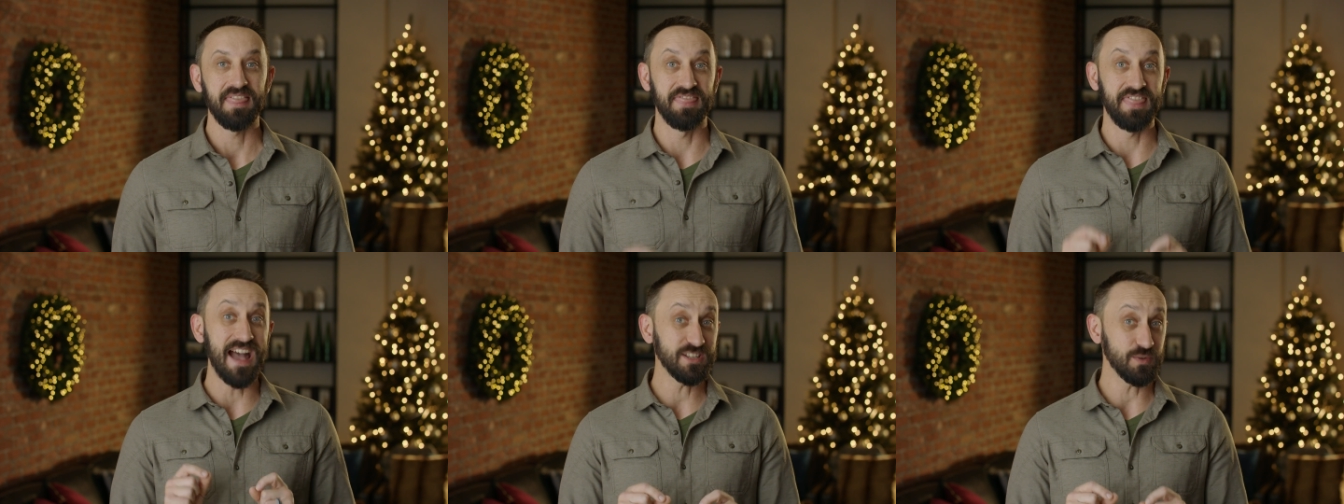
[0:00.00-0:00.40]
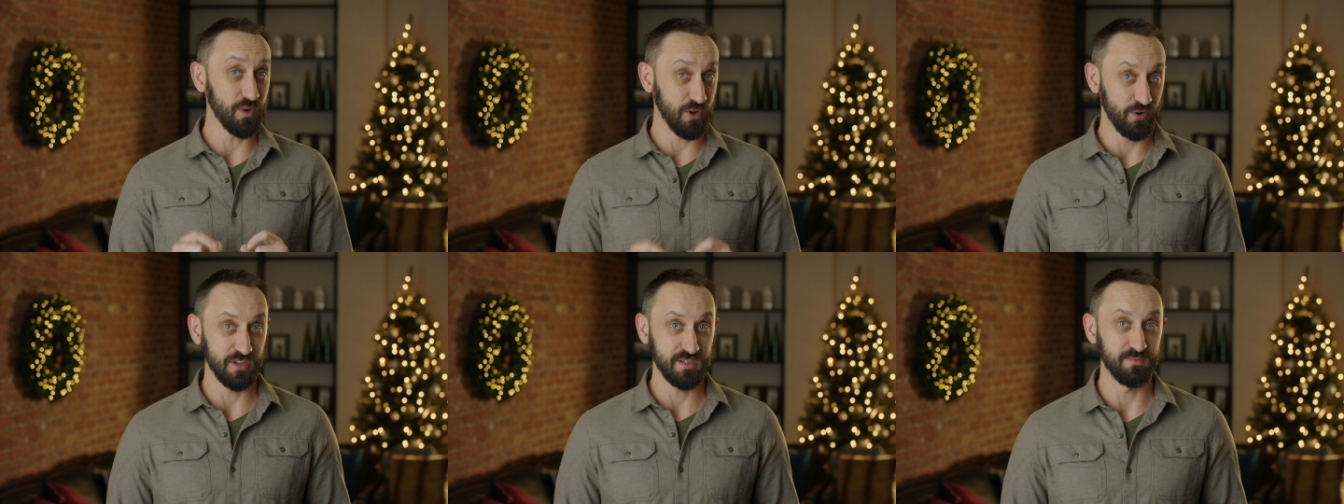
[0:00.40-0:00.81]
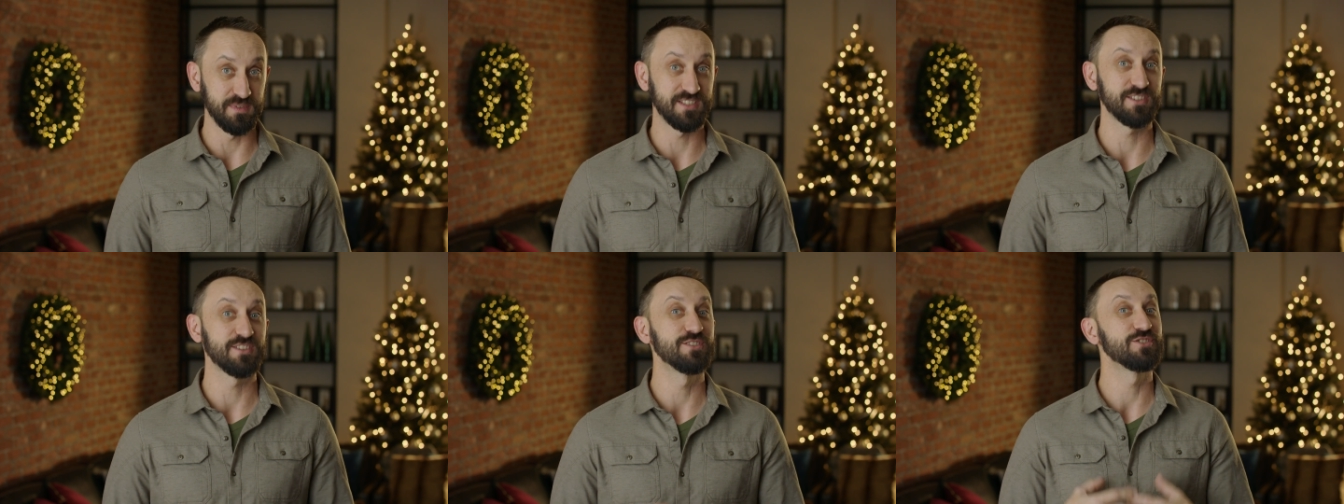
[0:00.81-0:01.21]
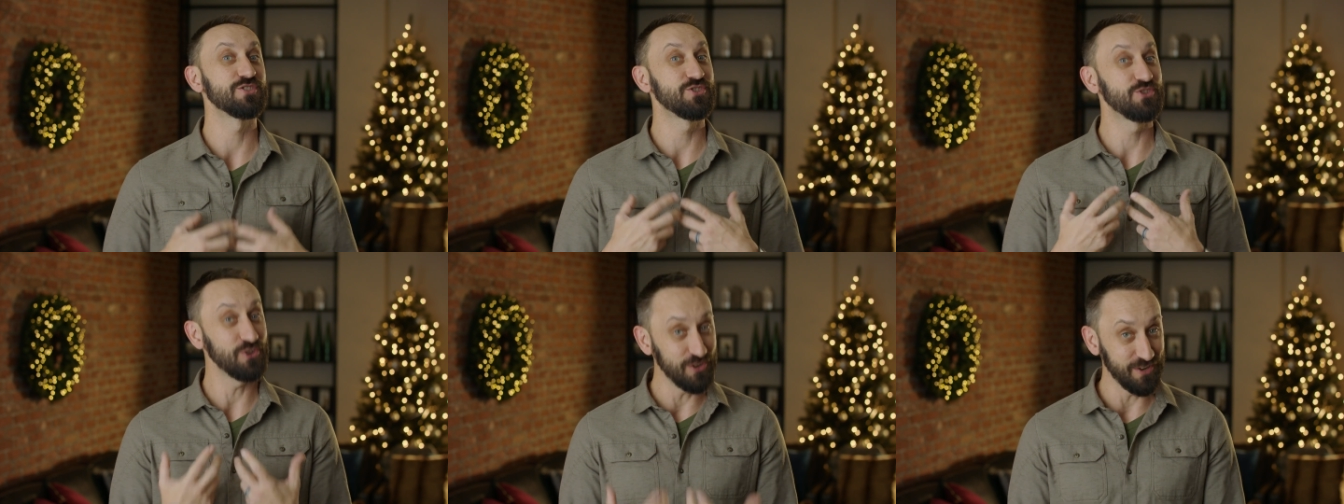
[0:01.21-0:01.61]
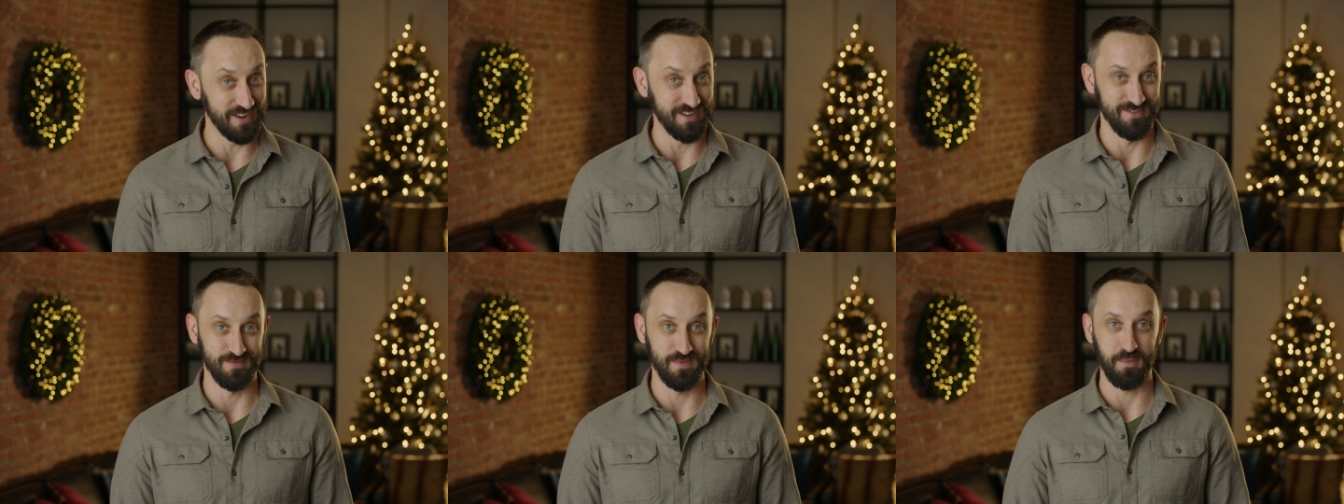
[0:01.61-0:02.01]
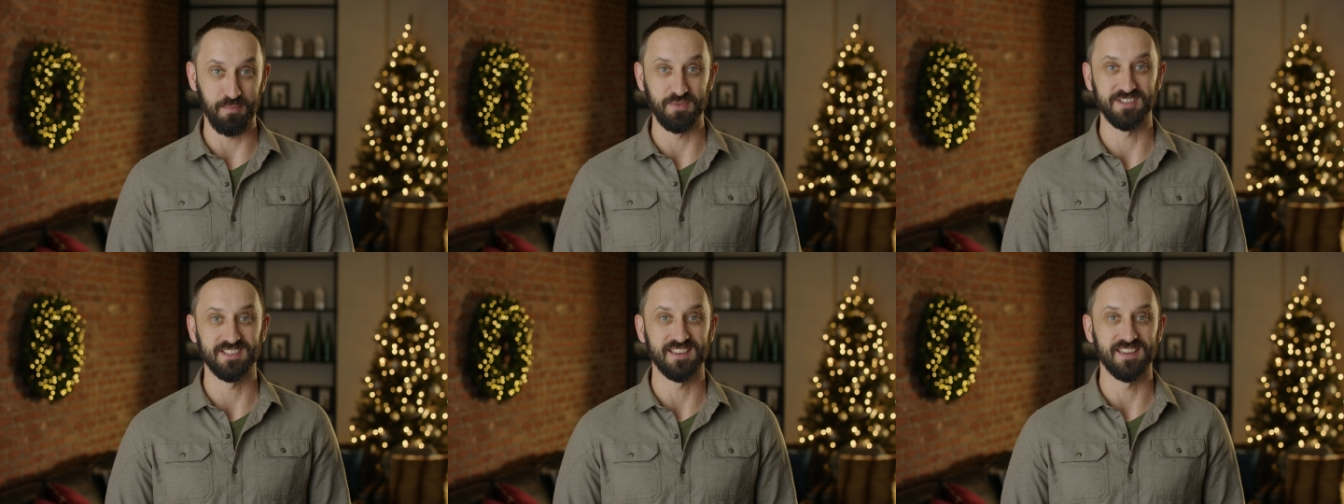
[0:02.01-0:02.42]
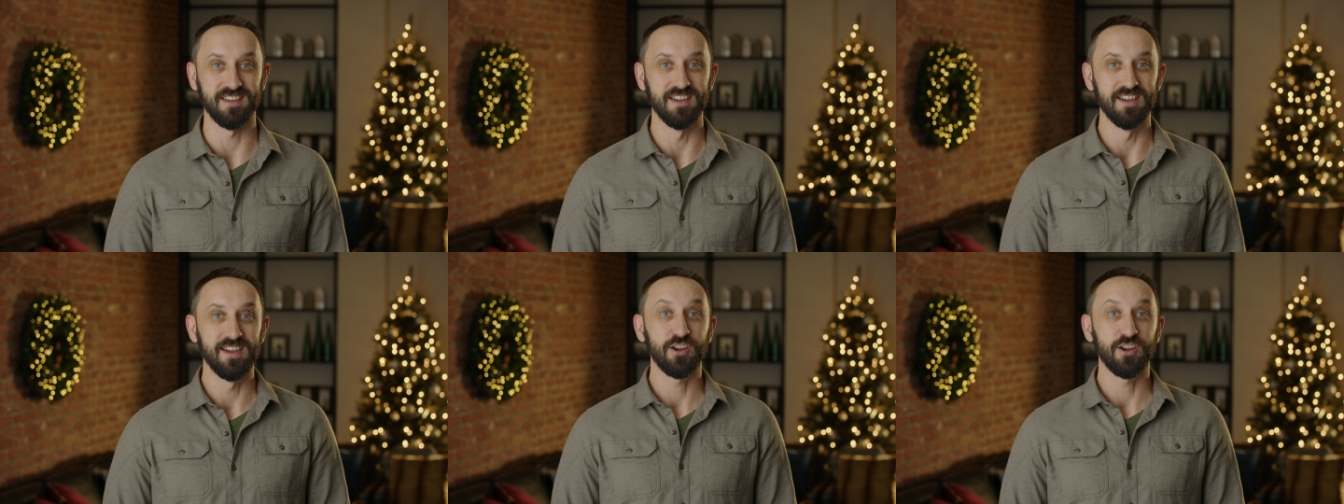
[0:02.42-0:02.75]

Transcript: That's what Christmas should represent.